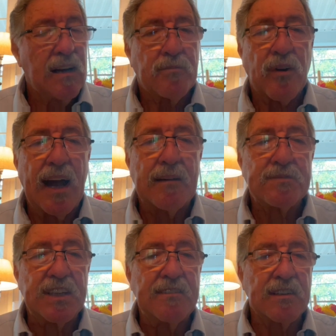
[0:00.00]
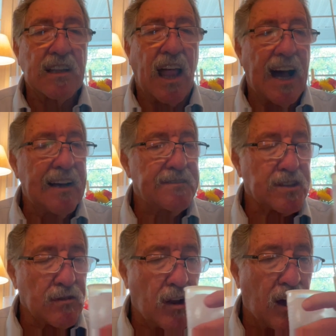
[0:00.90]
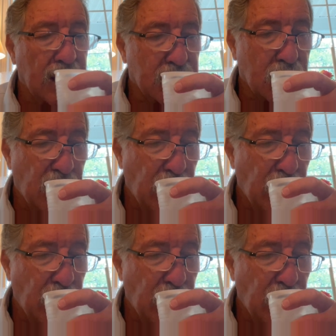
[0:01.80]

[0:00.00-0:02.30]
Perhaps even lives are lost.